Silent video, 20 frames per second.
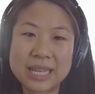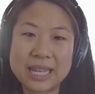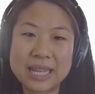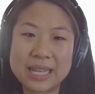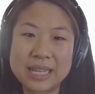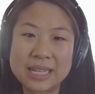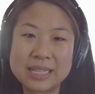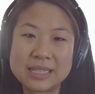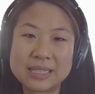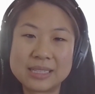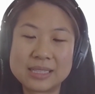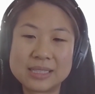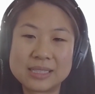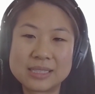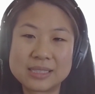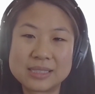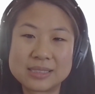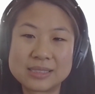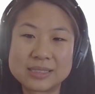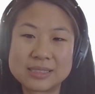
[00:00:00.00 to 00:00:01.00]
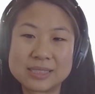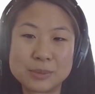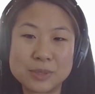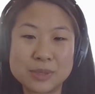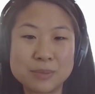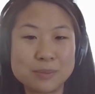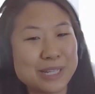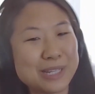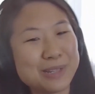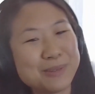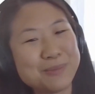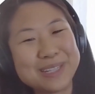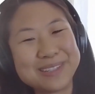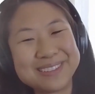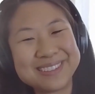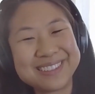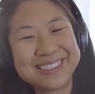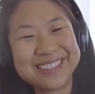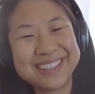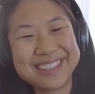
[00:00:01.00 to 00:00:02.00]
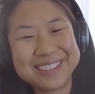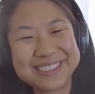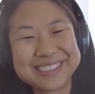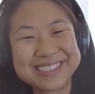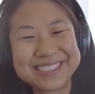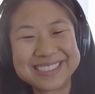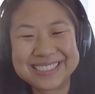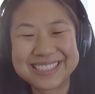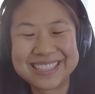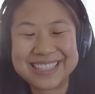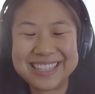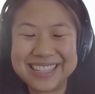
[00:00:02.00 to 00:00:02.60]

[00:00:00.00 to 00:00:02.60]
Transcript: and some of them paid better than others,